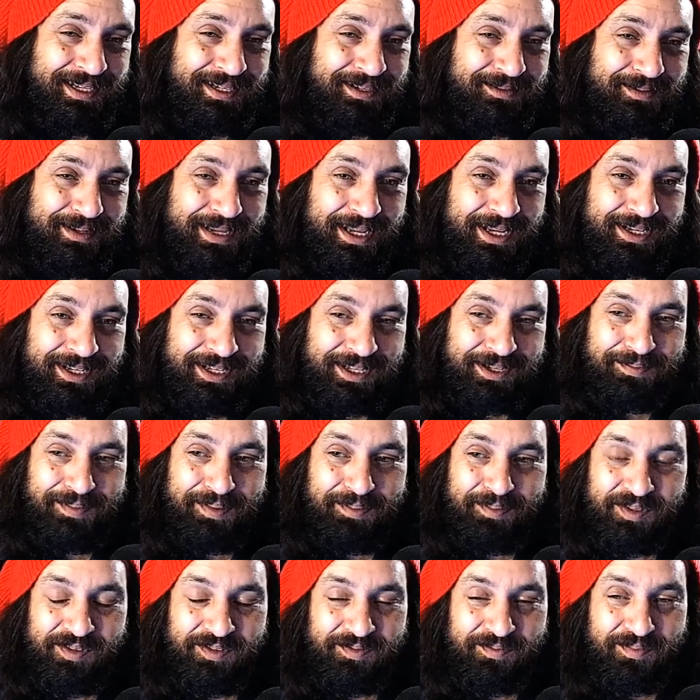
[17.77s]
We had
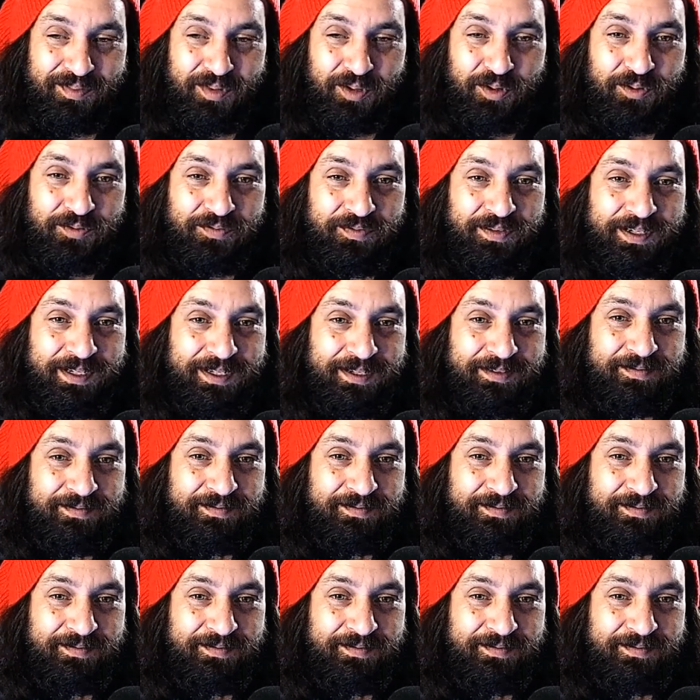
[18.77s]
members from Morphe,